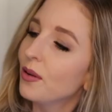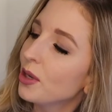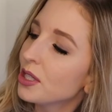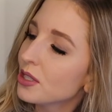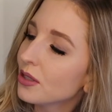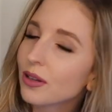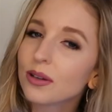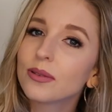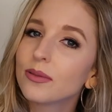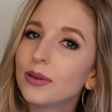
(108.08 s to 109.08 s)
which
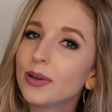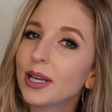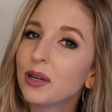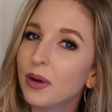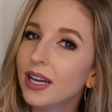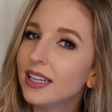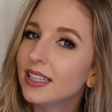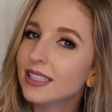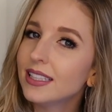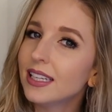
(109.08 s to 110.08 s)
we were like, what
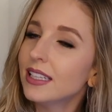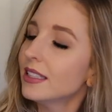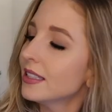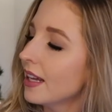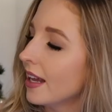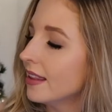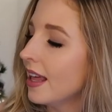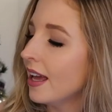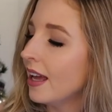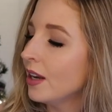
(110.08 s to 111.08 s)
is this? And
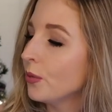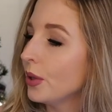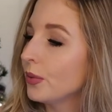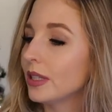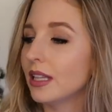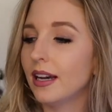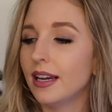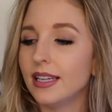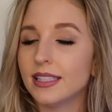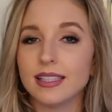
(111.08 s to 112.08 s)
then we
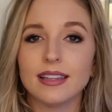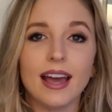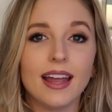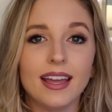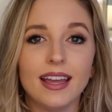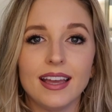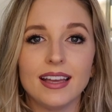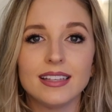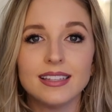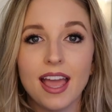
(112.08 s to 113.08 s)
realized that it
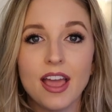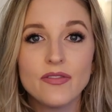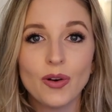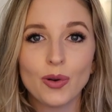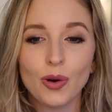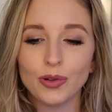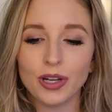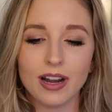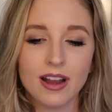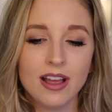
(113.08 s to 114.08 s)
is a phone
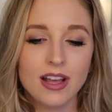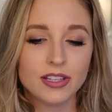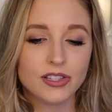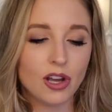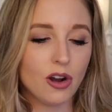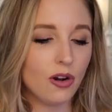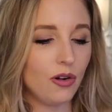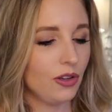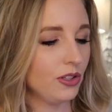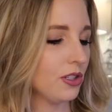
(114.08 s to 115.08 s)
holder.
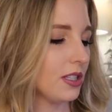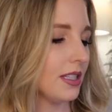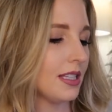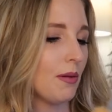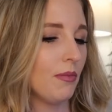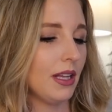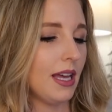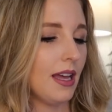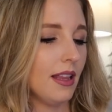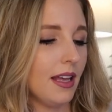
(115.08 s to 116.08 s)
So you just assemble
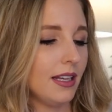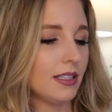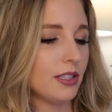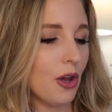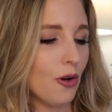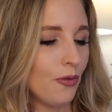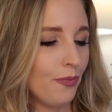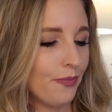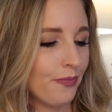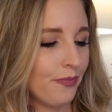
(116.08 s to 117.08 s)
it like so,
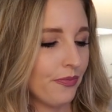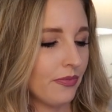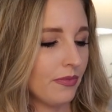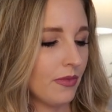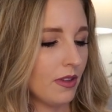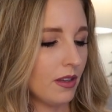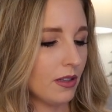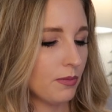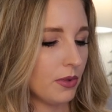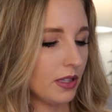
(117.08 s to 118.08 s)

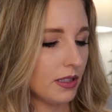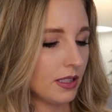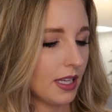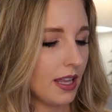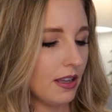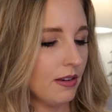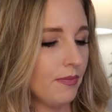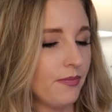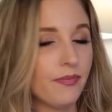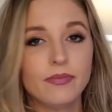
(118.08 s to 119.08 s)
put this together.
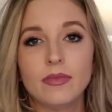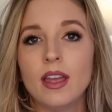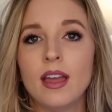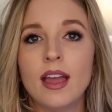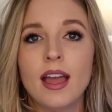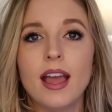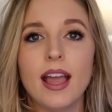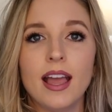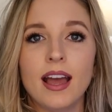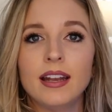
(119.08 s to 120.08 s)

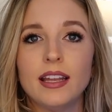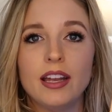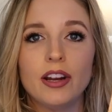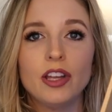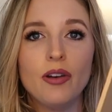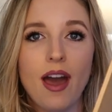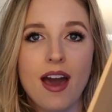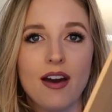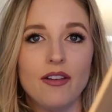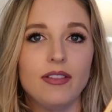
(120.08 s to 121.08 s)
And here you
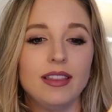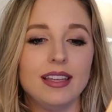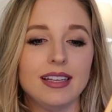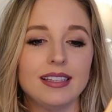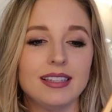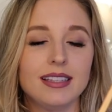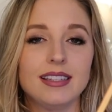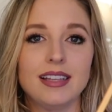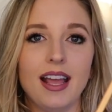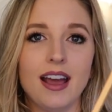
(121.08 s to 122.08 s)
have this
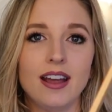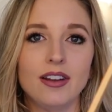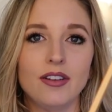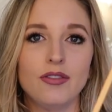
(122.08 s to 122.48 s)
stand